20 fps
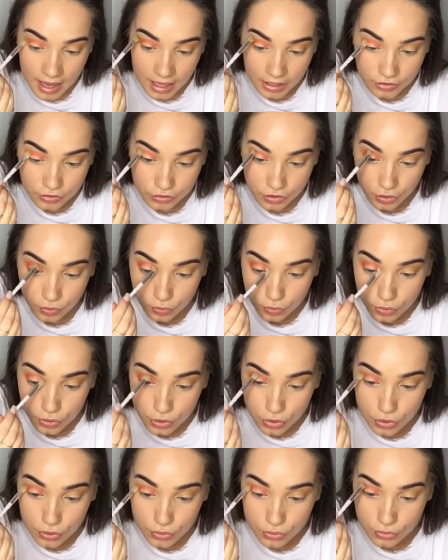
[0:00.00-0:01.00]
and you don't
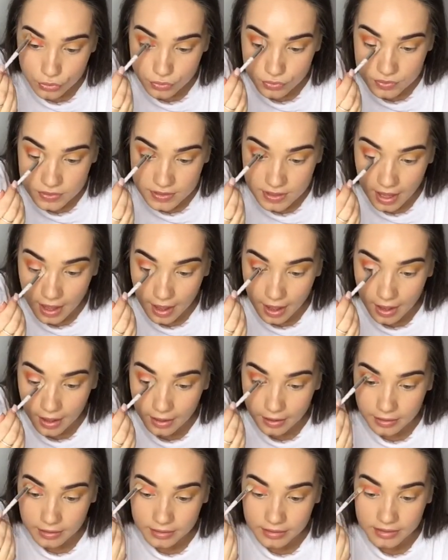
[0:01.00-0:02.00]
lose that
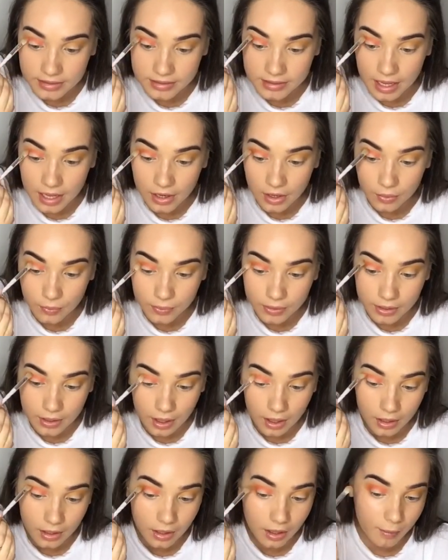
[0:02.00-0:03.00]
yellowy
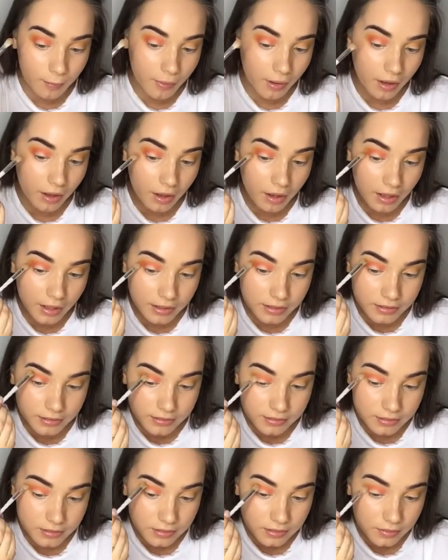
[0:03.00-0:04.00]
colour
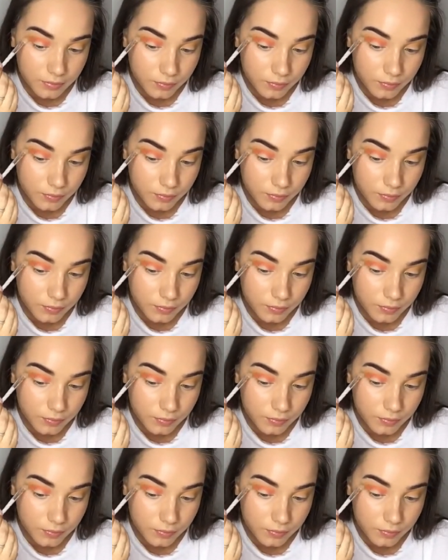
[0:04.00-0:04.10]
behind.